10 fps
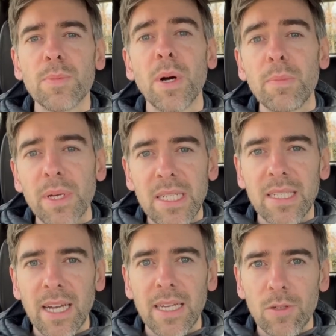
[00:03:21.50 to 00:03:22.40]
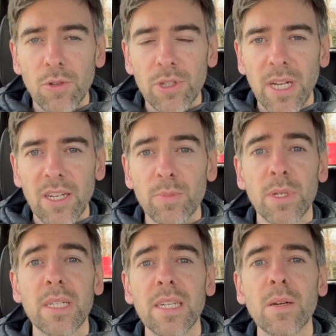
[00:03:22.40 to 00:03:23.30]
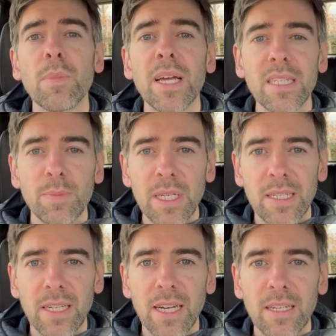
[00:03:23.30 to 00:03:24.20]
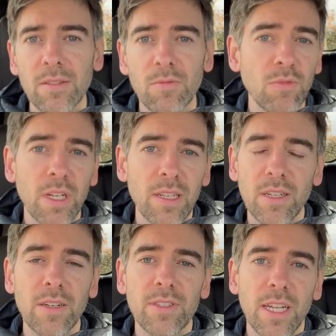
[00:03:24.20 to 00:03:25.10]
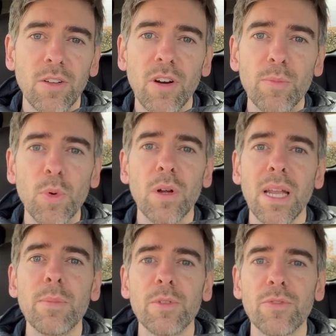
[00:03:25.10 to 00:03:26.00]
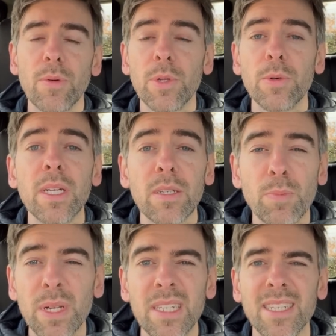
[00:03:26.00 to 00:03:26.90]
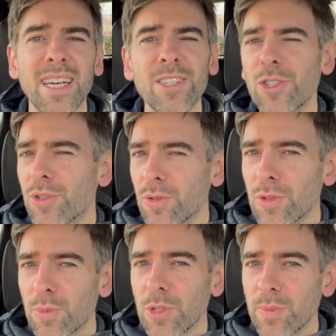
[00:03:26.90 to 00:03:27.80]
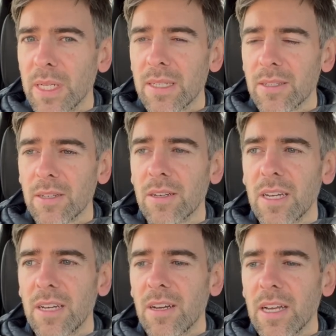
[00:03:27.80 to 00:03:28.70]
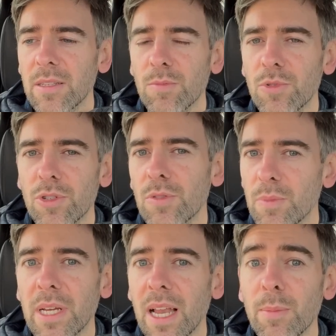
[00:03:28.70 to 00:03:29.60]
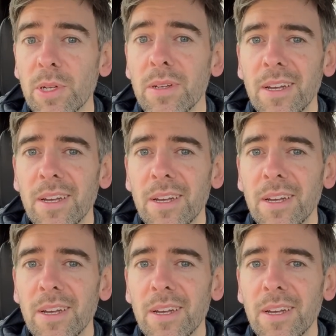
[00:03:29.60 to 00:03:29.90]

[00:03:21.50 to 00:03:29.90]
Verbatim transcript: by BCA, the auction house, because he complained to BCA, it's kind of saying, look, I've bought a lemon from you, and it's BCA assured, which means that it shouldn't be a lemon.